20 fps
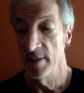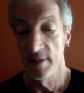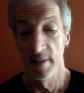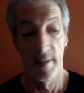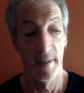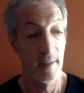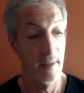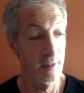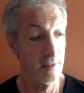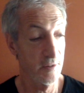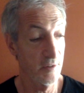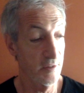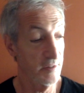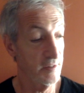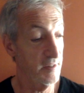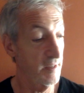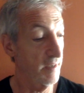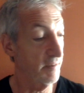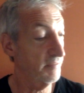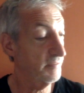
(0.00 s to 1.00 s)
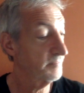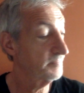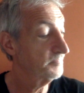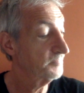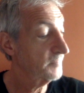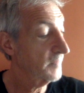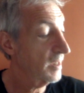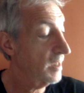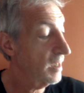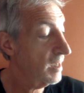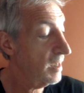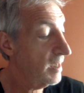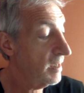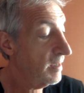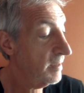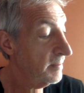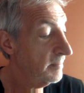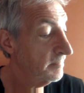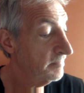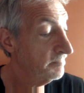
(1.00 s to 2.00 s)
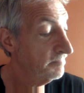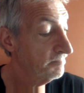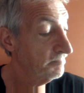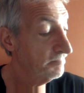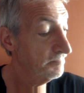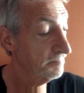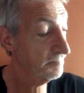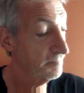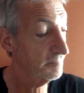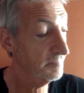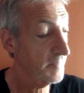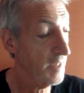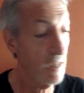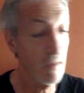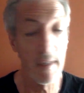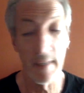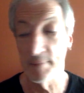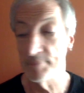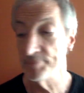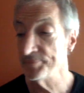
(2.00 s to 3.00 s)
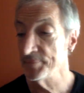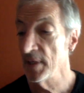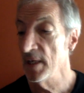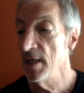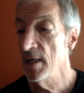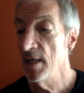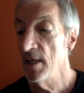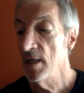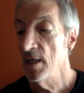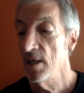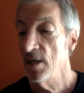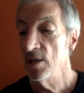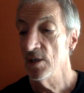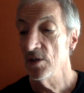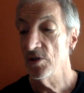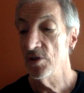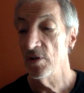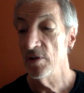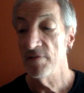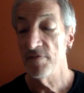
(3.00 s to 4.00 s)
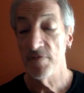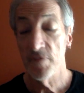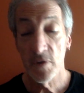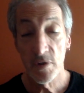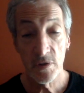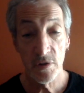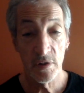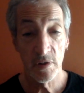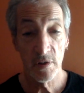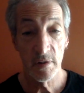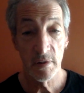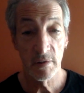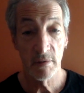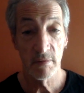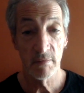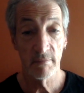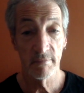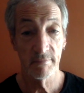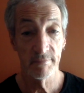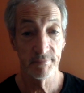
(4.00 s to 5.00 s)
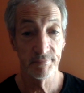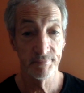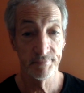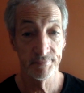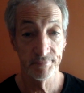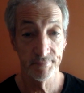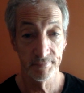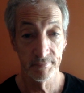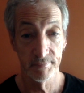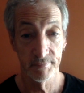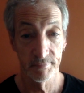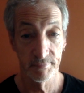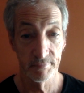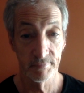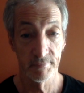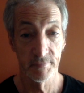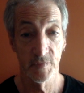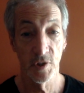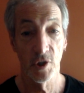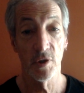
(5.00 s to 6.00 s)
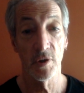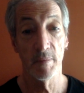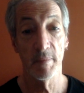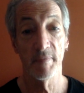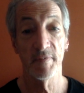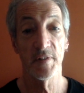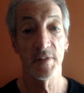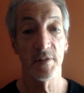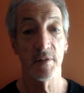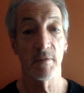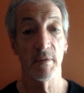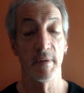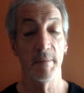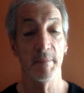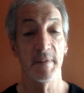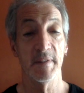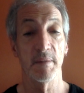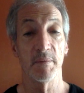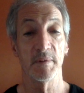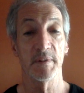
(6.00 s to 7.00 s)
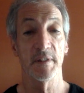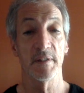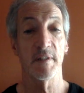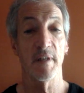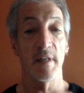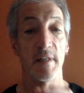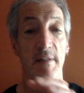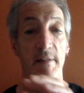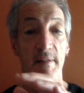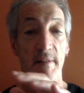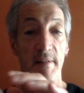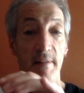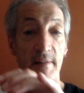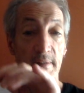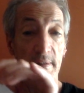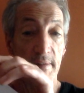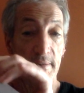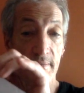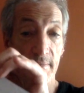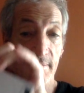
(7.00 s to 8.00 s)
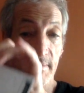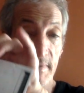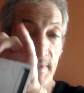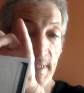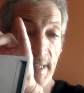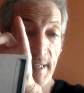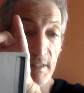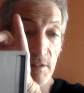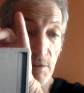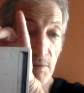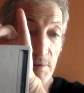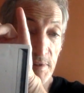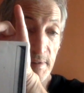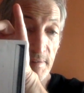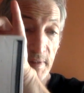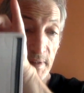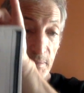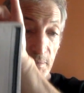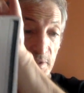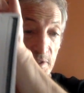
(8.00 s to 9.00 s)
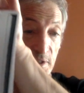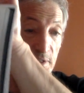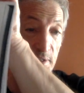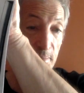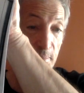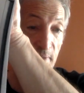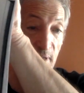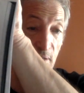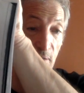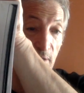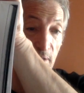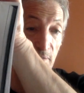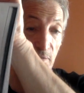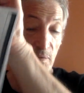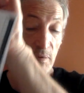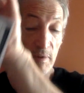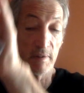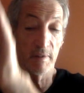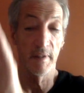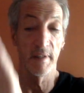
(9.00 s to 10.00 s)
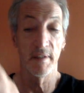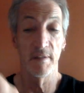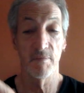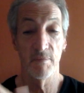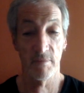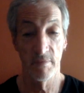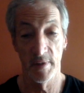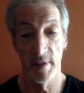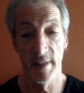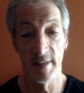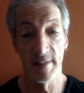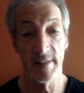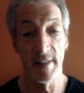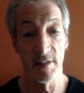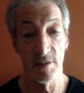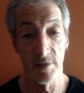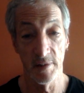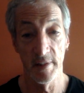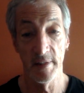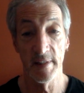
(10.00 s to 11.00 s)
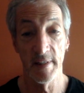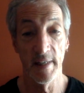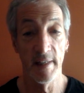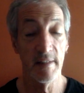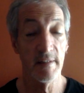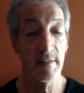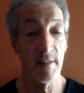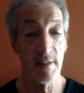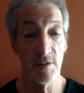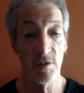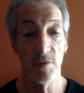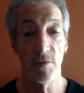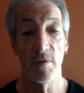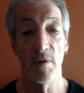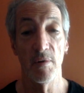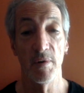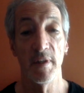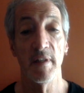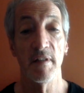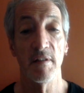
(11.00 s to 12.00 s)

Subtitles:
is good stuff. All right, so the first term of this agreement that we'll discuss is the exclusivity, which is in paragraph 1. It essentially states, as you noted